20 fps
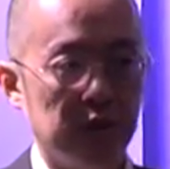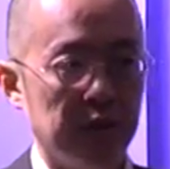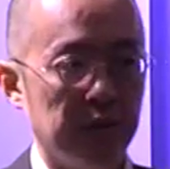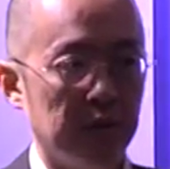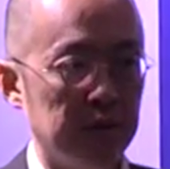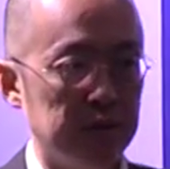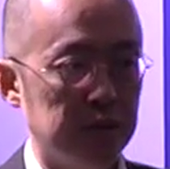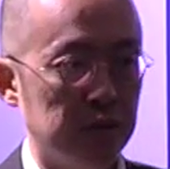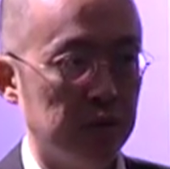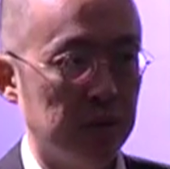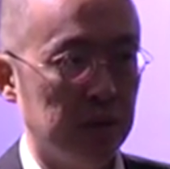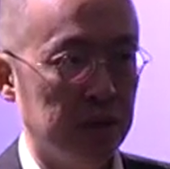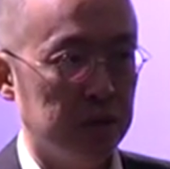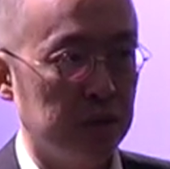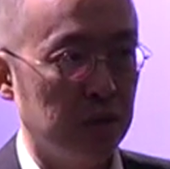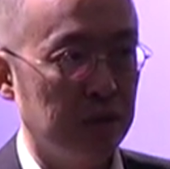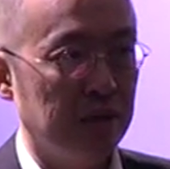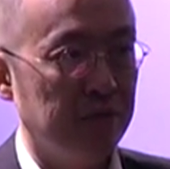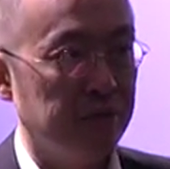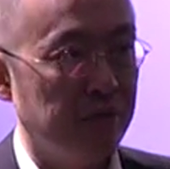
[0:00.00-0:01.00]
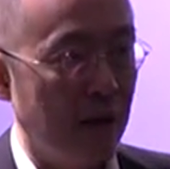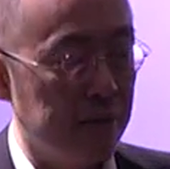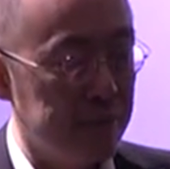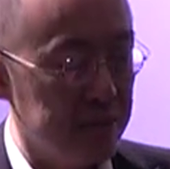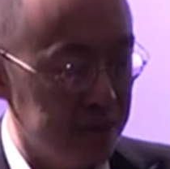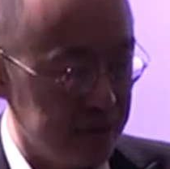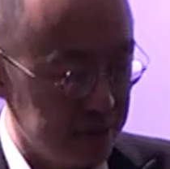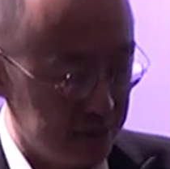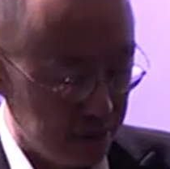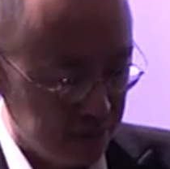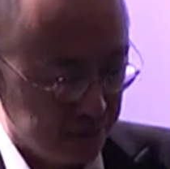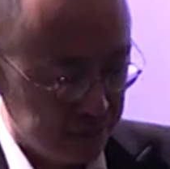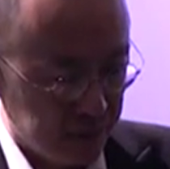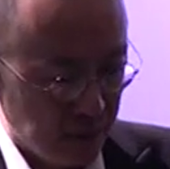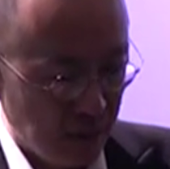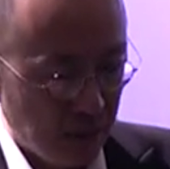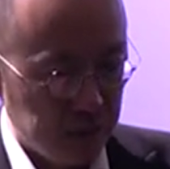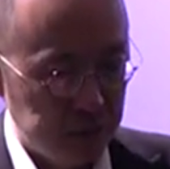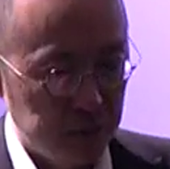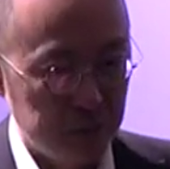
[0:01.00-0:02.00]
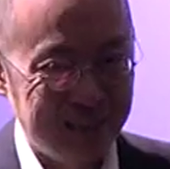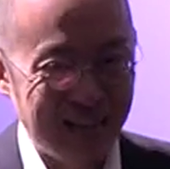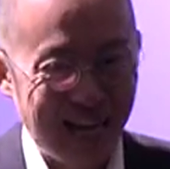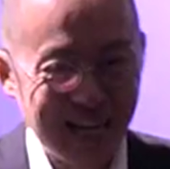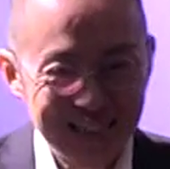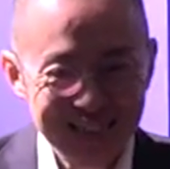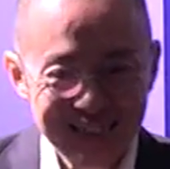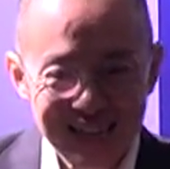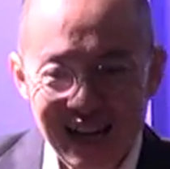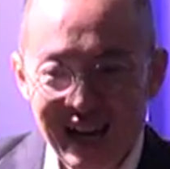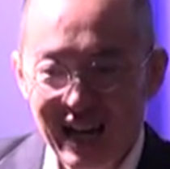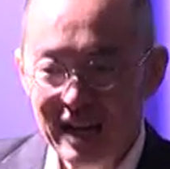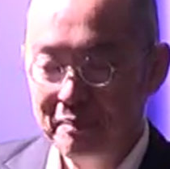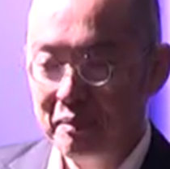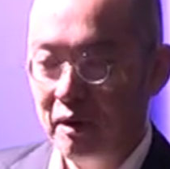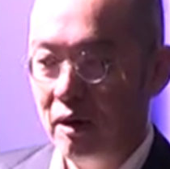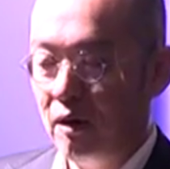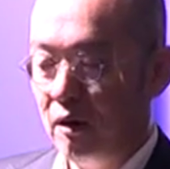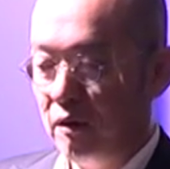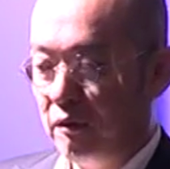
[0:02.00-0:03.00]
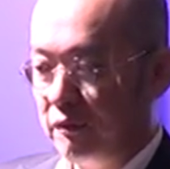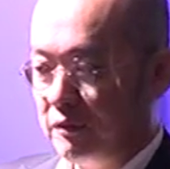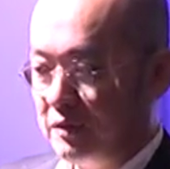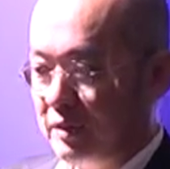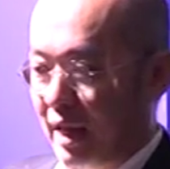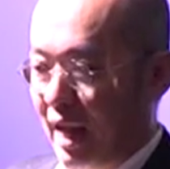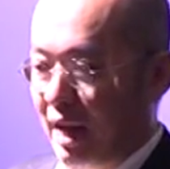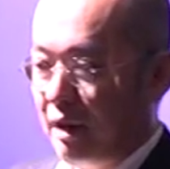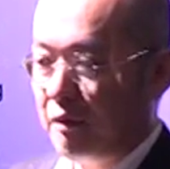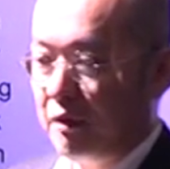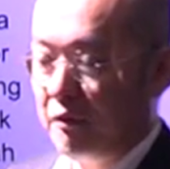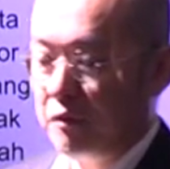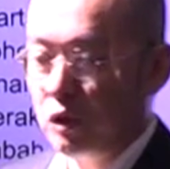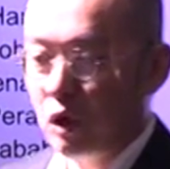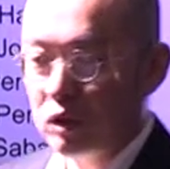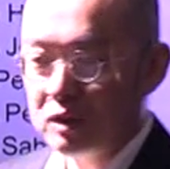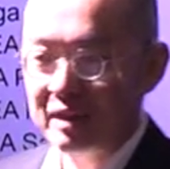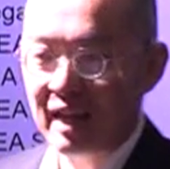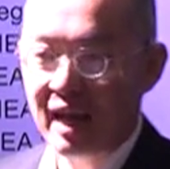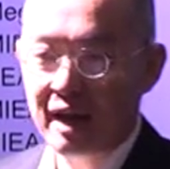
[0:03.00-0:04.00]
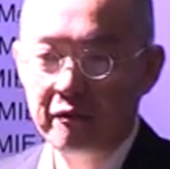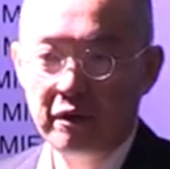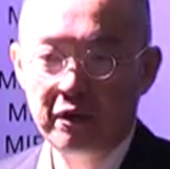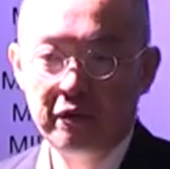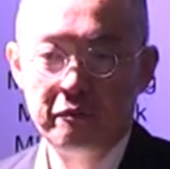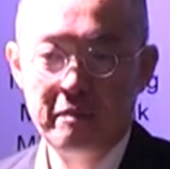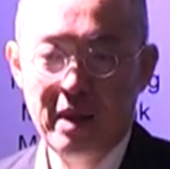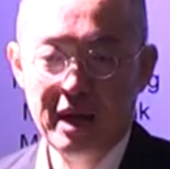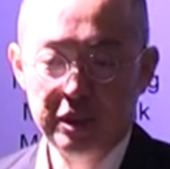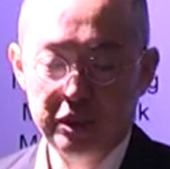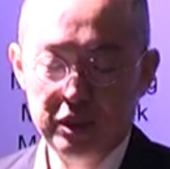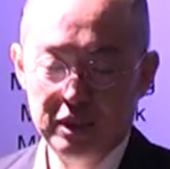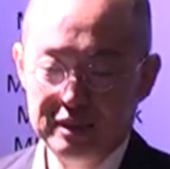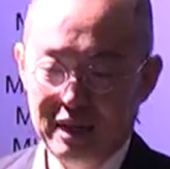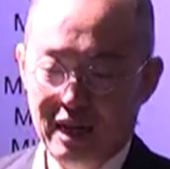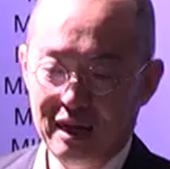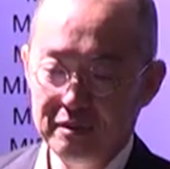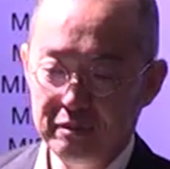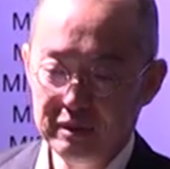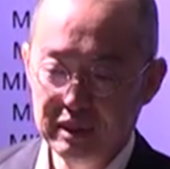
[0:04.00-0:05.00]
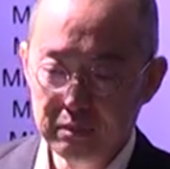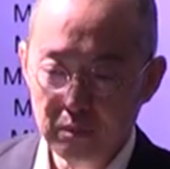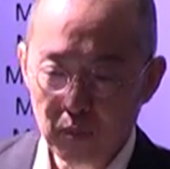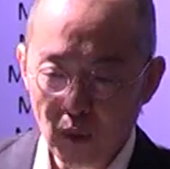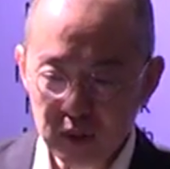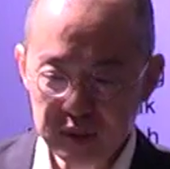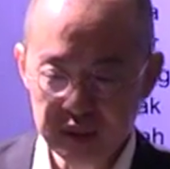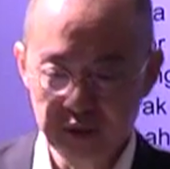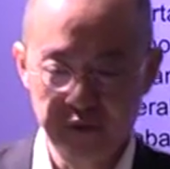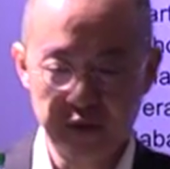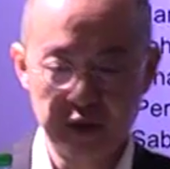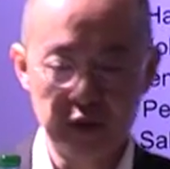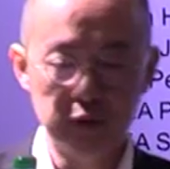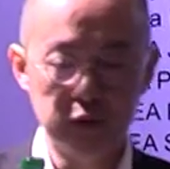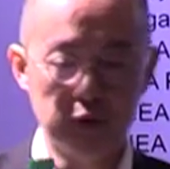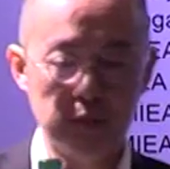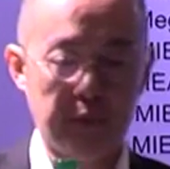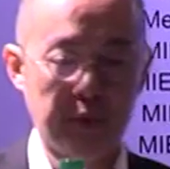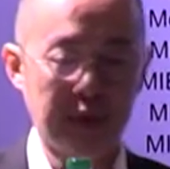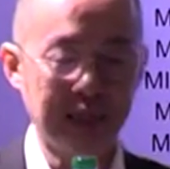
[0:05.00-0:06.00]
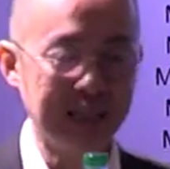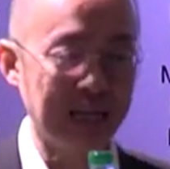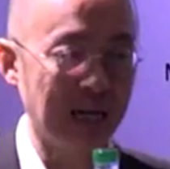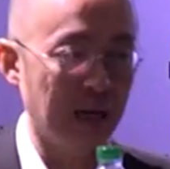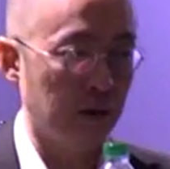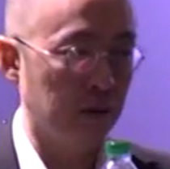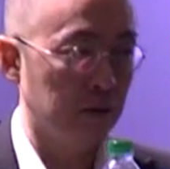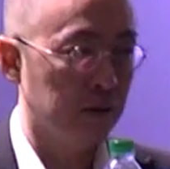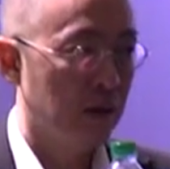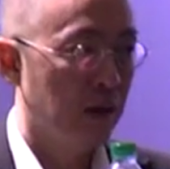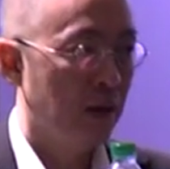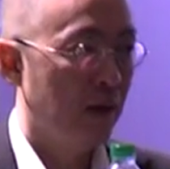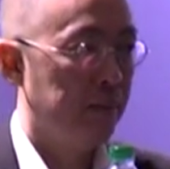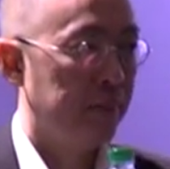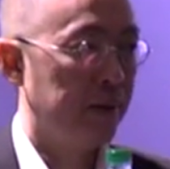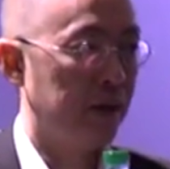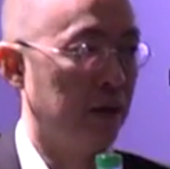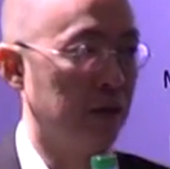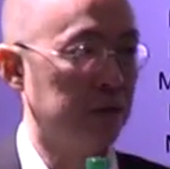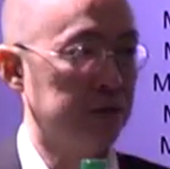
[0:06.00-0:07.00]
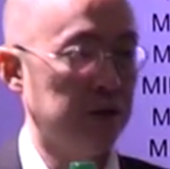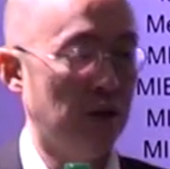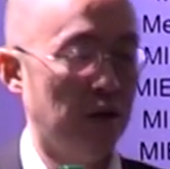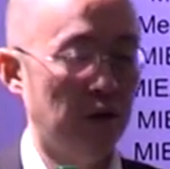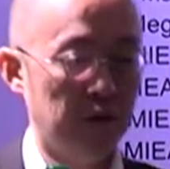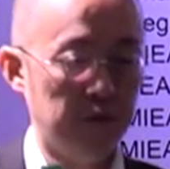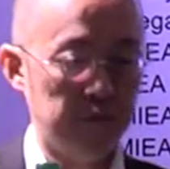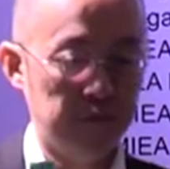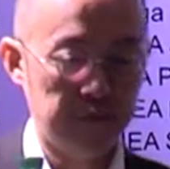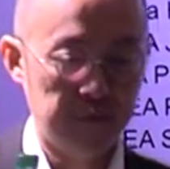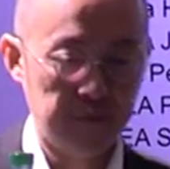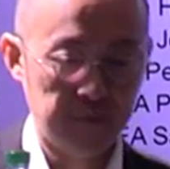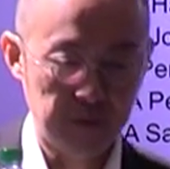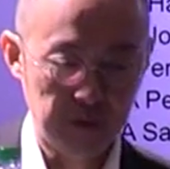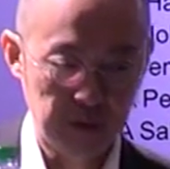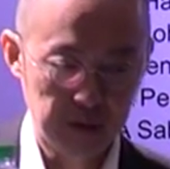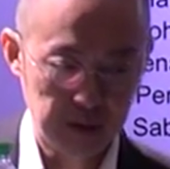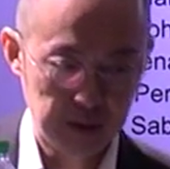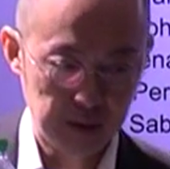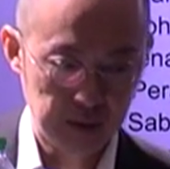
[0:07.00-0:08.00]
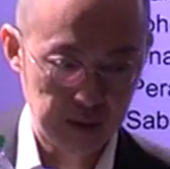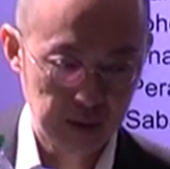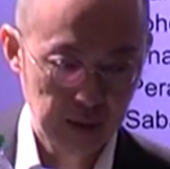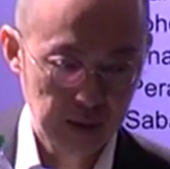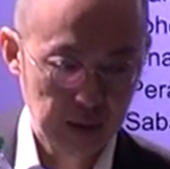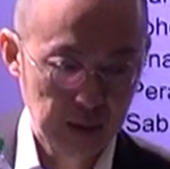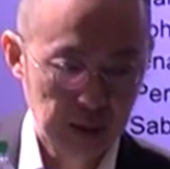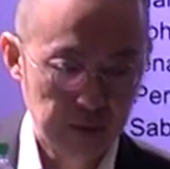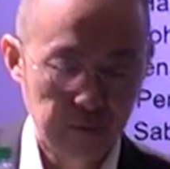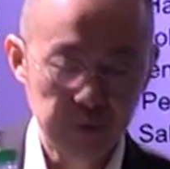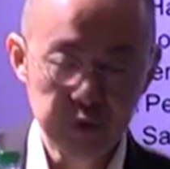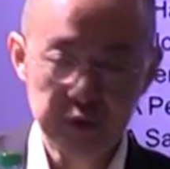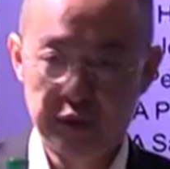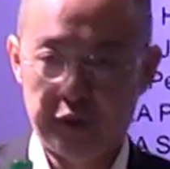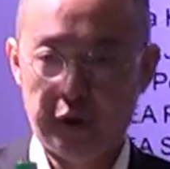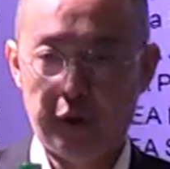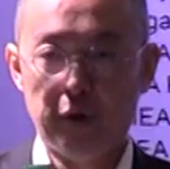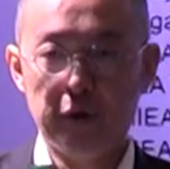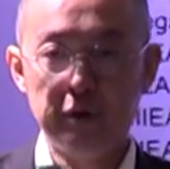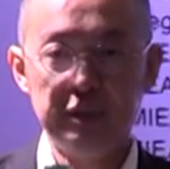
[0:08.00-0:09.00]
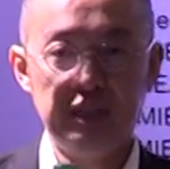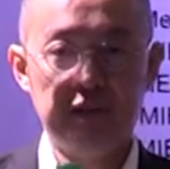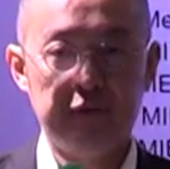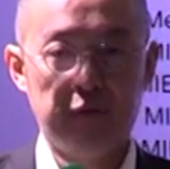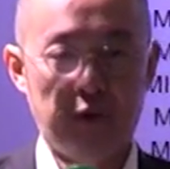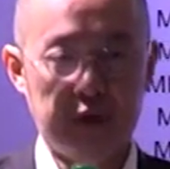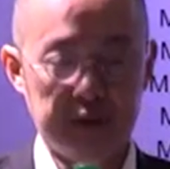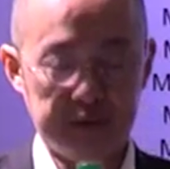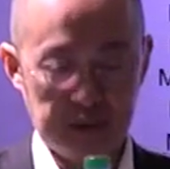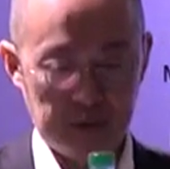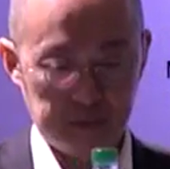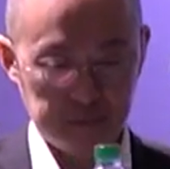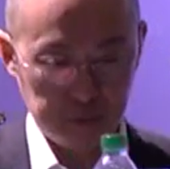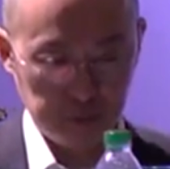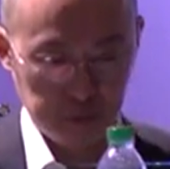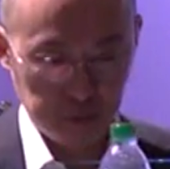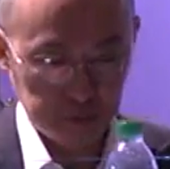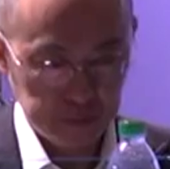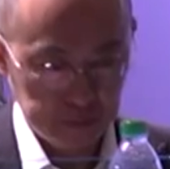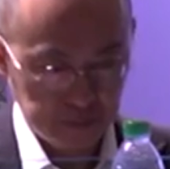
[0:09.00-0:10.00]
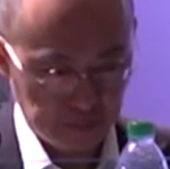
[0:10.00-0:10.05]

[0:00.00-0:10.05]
to the sugar farmers. So that type of non-tariff measures are more difficult to break down because of food security, for example.